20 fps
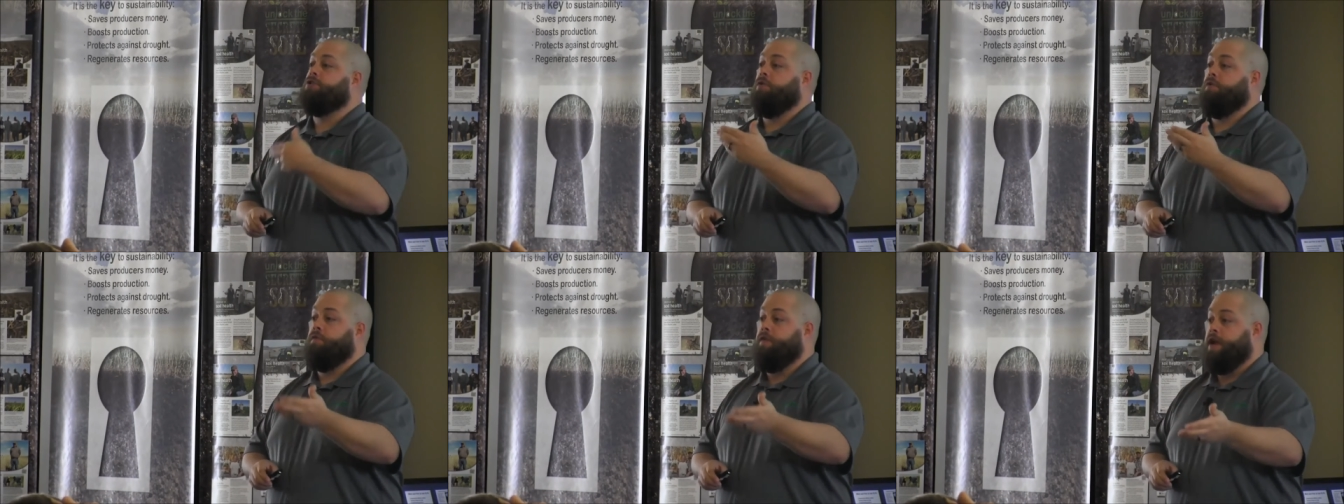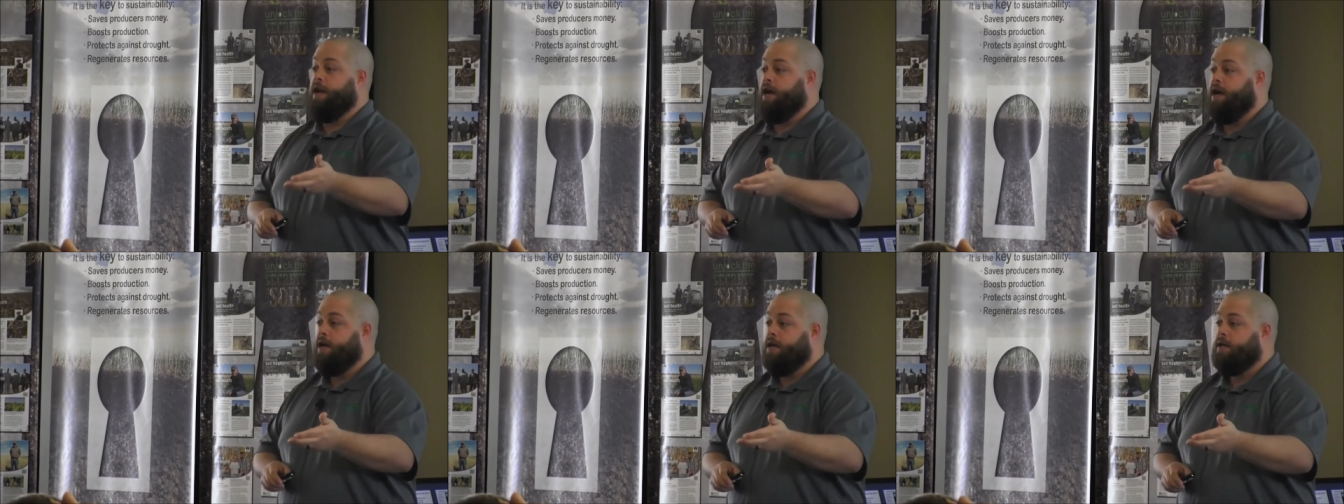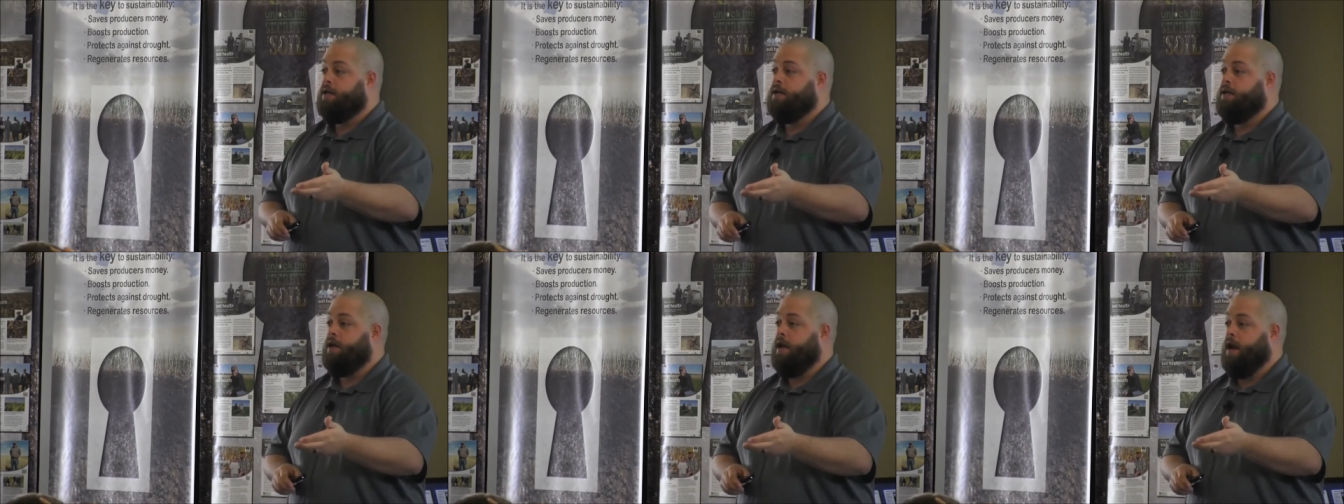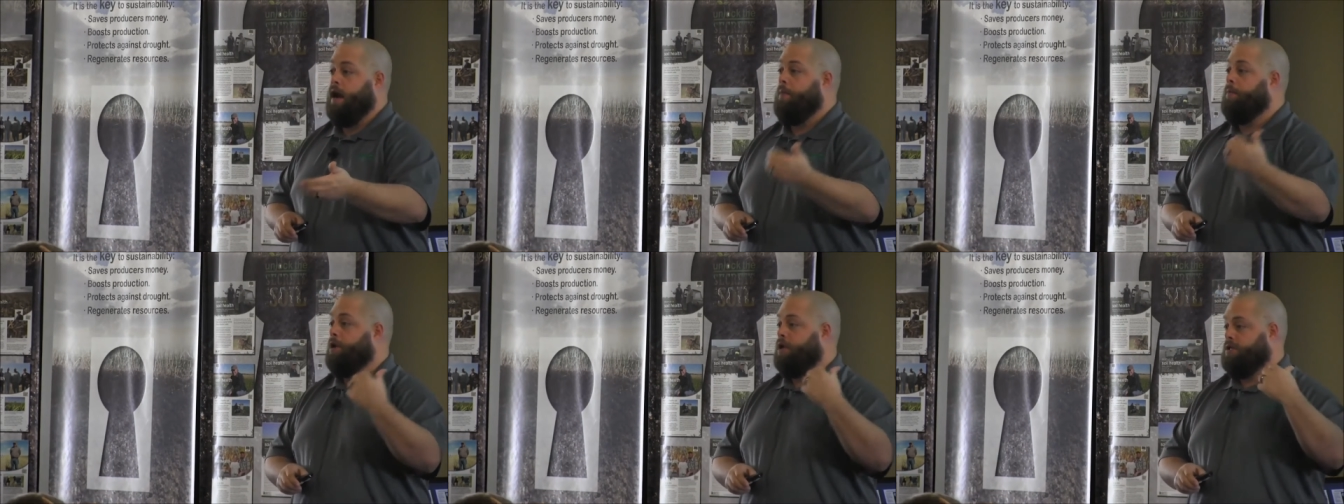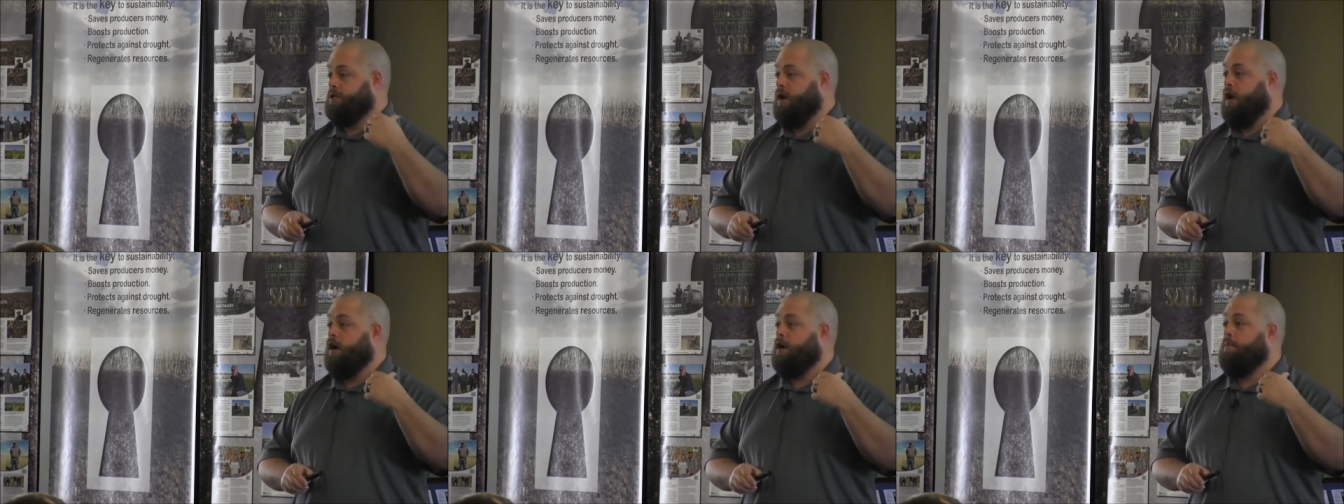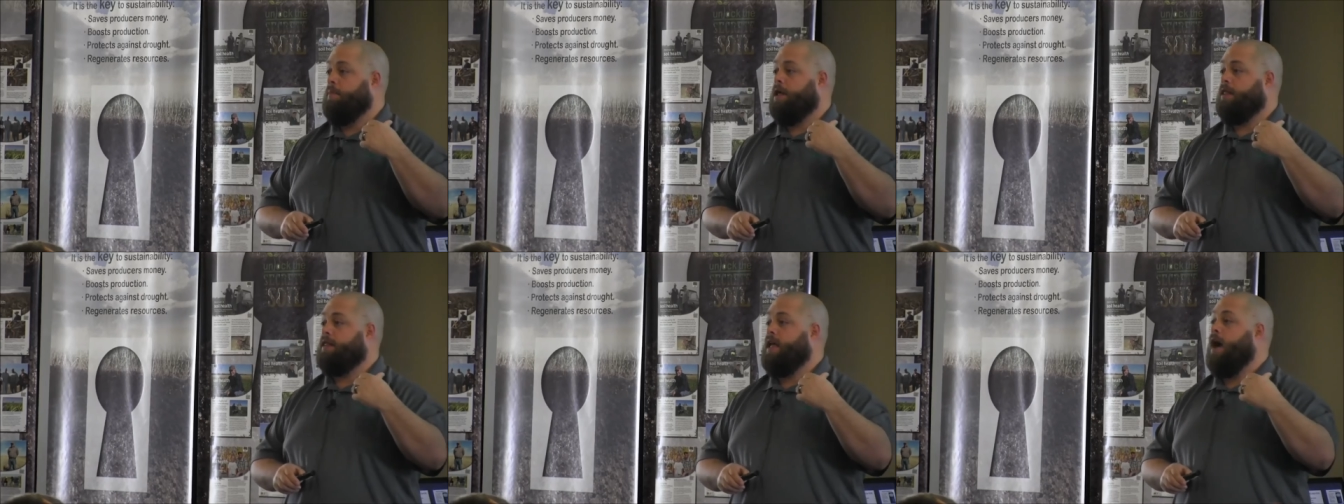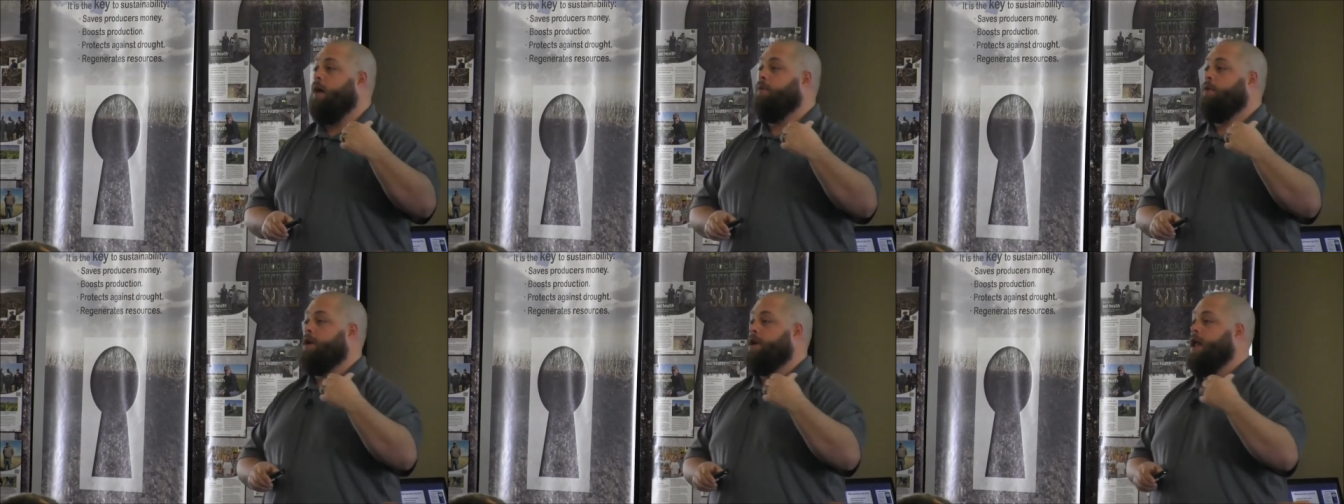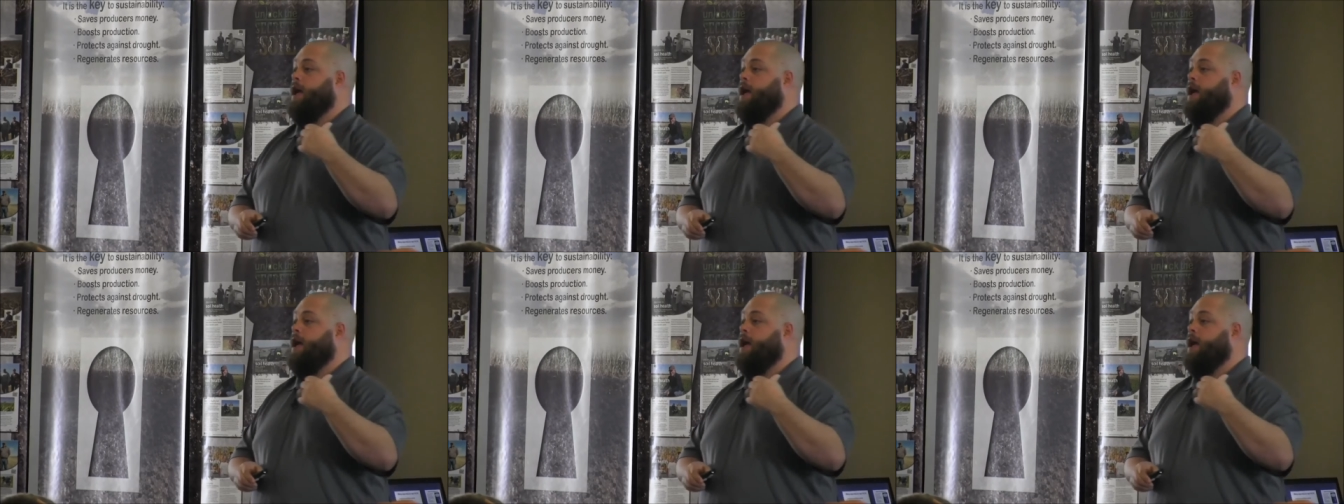Solvita, and I'm going to talk about that